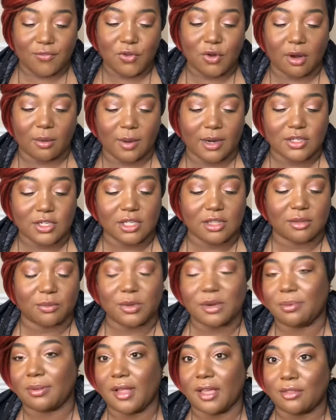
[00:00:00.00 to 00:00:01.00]
if you are watching the
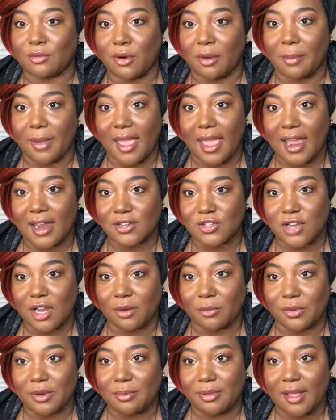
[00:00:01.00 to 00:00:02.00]
replay, throw up a
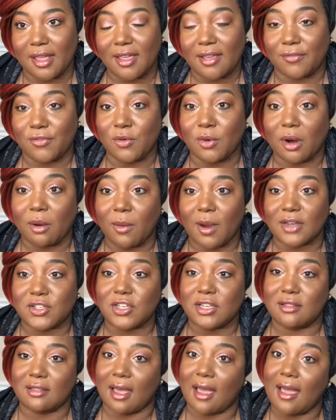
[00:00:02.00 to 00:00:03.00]
hashtag replay. If you are
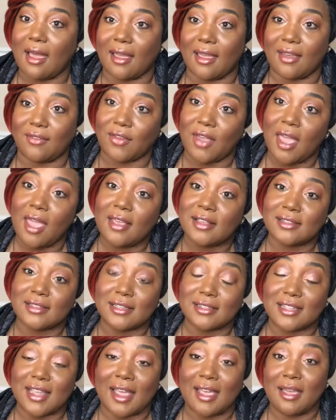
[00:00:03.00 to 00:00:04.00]
watching live,
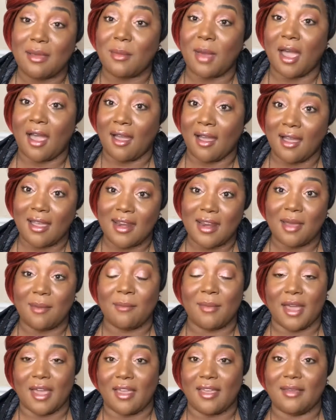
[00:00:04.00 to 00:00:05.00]
since I am on
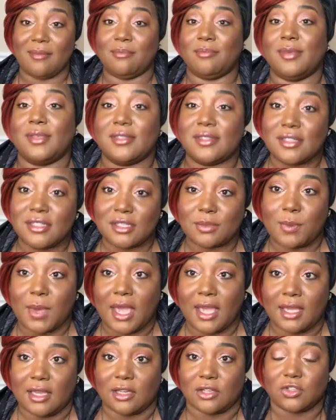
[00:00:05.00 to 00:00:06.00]
my business
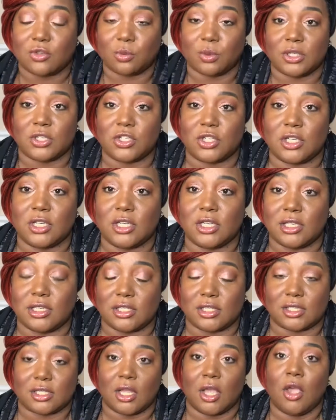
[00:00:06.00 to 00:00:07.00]
page, which
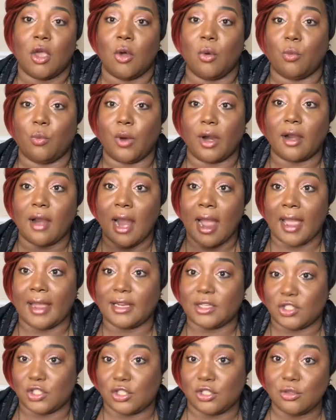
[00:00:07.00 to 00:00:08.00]
is where
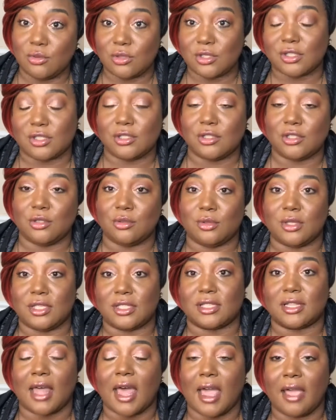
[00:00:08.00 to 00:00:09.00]
I choose to do
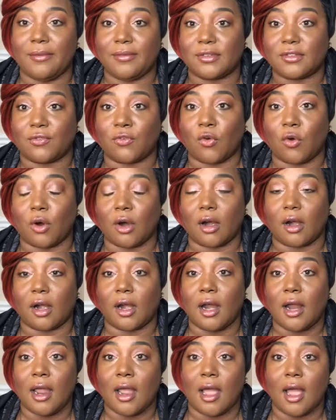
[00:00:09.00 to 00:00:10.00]
these lives
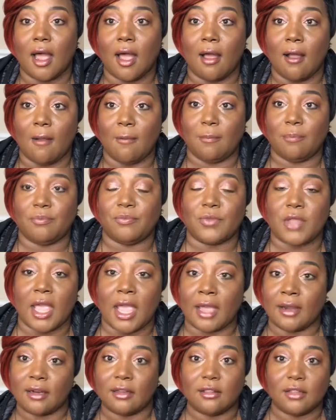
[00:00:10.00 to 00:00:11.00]
for um,
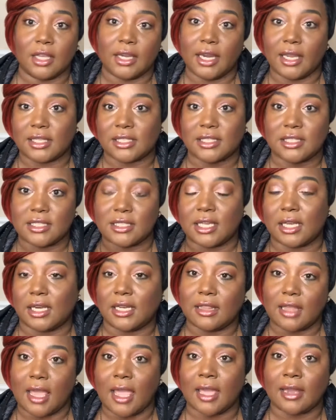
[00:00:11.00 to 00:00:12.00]
analytics and
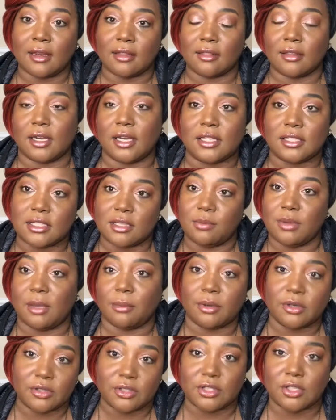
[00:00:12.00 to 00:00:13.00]
getting the analytics to be
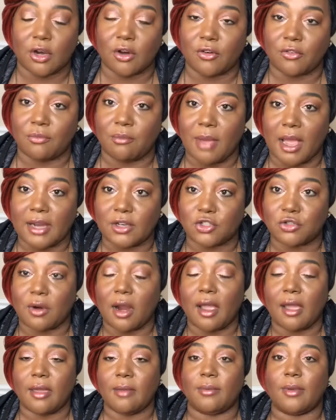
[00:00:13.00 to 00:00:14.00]
able to serve my
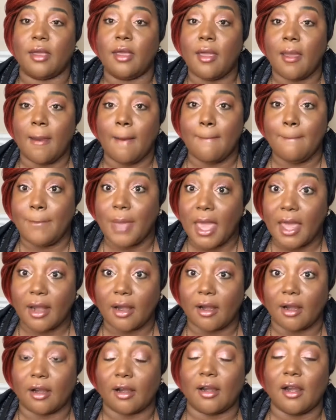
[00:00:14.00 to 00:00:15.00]
tribe
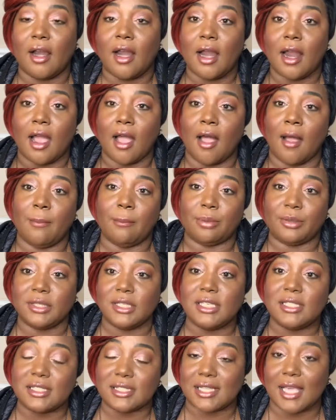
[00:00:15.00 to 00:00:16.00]
better, Um,
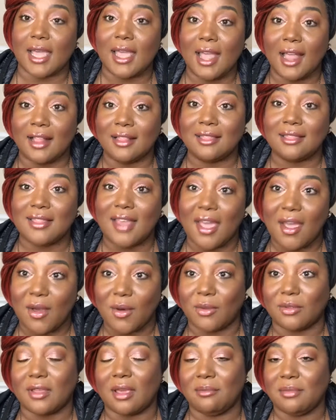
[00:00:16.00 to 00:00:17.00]
please say
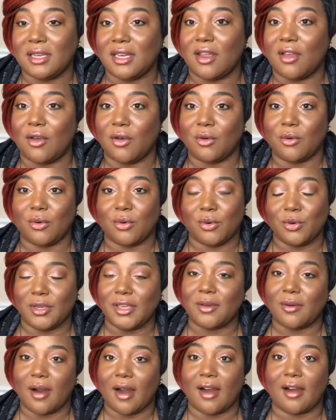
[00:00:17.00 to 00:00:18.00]
hello. Let me know who
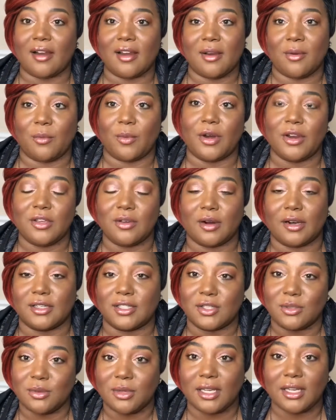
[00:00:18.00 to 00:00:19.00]
you are and where you are
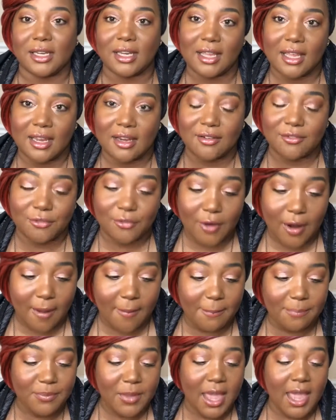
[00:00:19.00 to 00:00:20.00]
tuning in
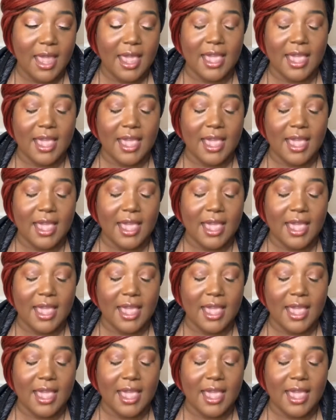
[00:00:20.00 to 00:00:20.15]
from.